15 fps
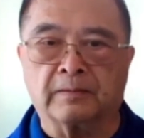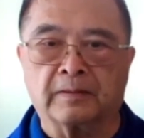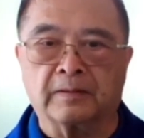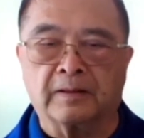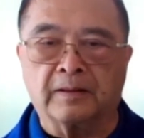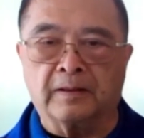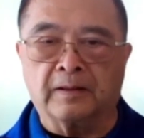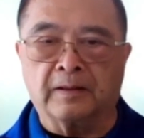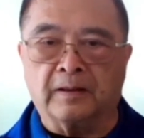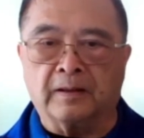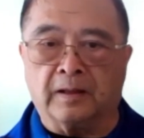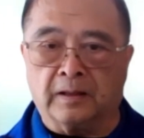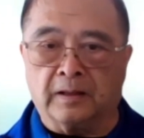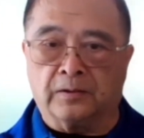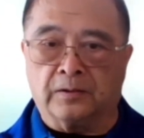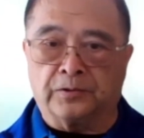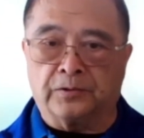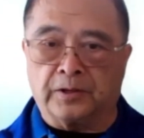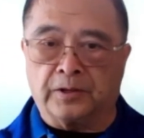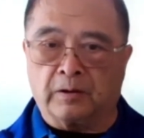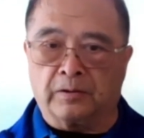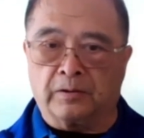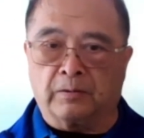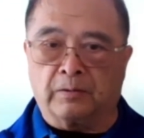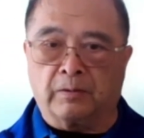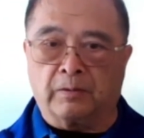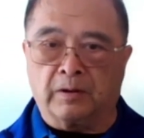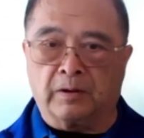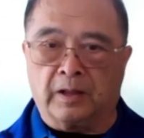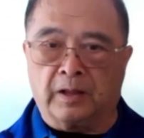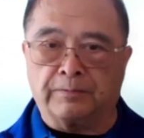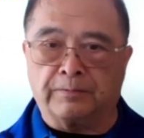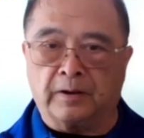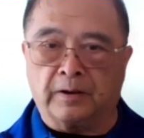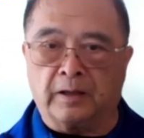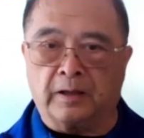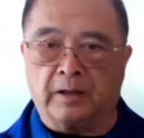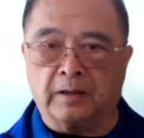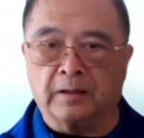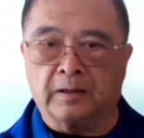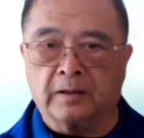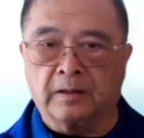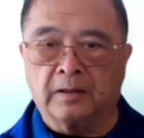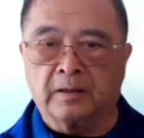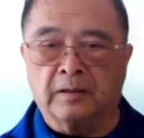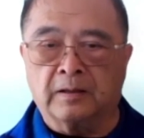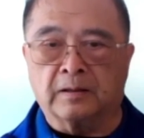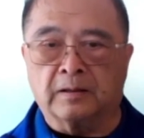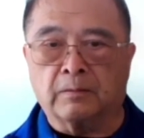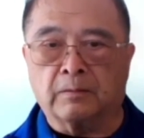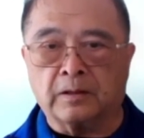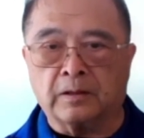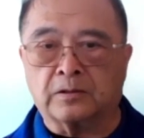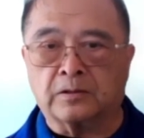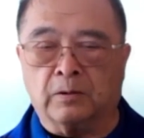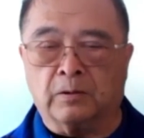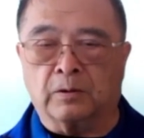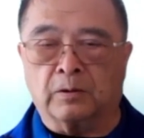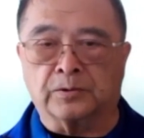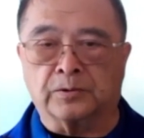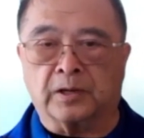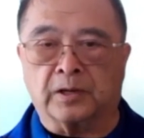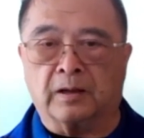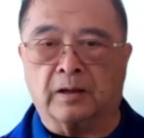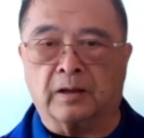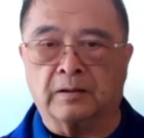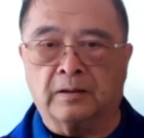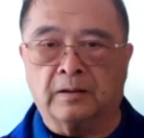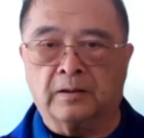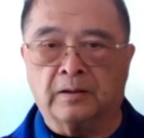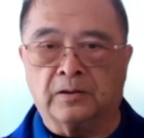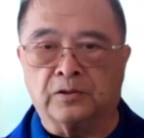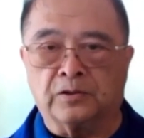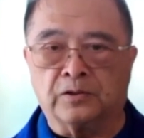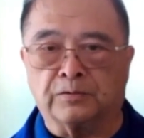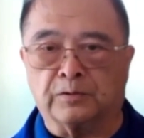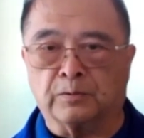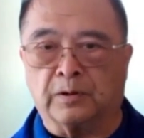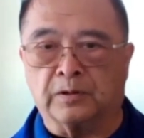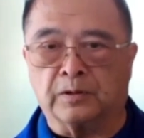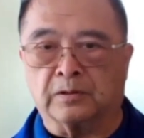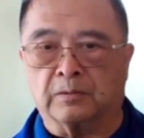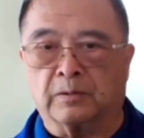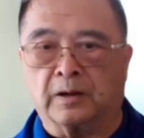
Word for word: And then sink on the left leg. The right toe goes out. Shift your weight to the right.